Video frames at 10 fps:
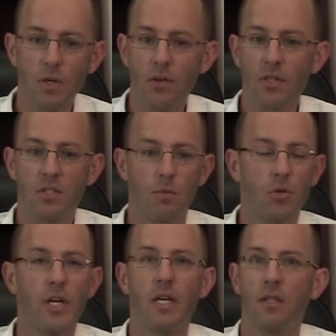whether it's
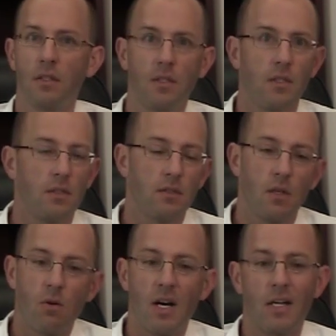debris,
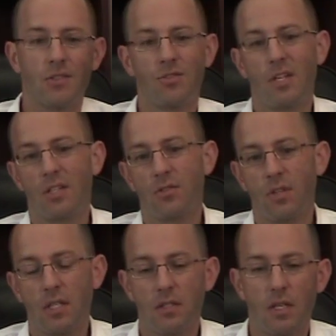rocks,
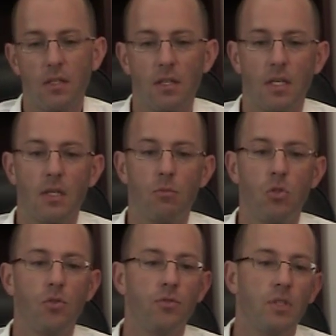sticks, things that, that can
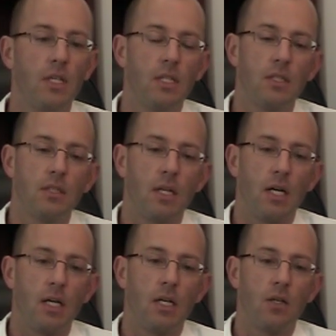move,
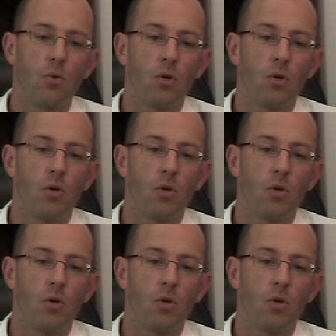uh,